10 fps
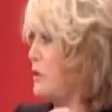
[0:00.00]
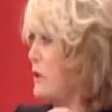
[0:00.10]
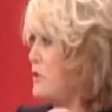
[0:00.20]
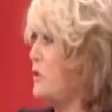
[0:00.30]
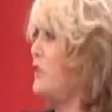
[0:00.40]

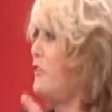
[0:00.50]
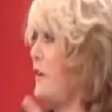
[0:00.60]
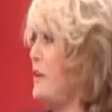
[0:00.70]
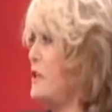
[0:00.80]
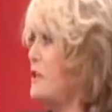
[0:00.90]
Endorphins.
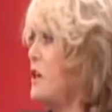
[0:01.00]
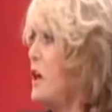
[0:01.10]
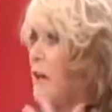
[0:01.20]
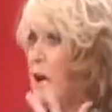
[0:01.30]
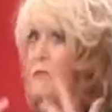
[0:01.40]

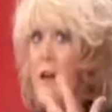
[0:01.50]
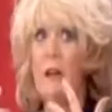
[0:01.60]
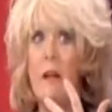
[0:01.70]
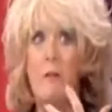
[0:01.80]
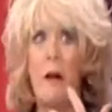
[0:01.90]
Endorphins. Get
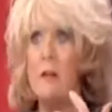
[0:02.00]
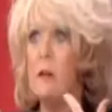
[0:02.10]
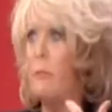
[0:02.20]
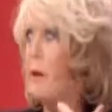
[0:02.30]
running around your